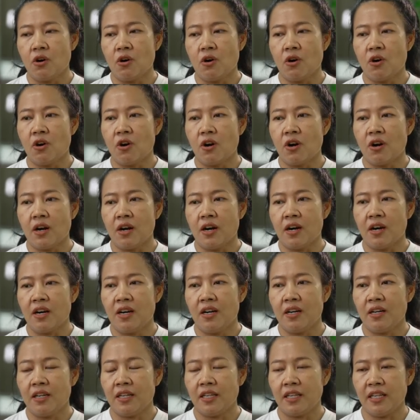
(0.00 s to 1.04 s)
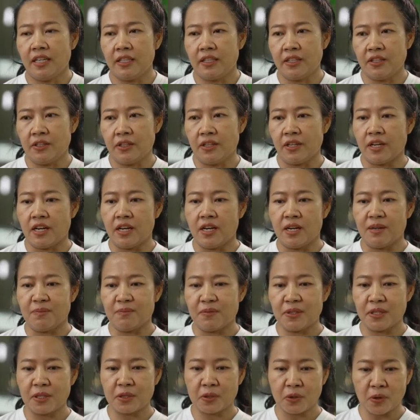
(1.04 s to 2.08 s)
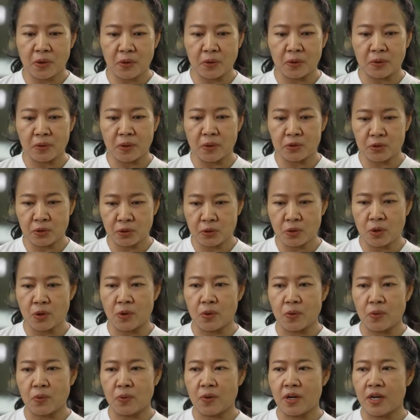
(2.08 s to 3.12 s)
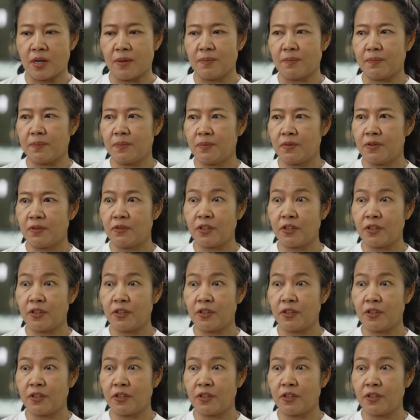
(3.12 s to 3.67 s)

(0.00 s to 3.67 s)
or in the um, ecological um,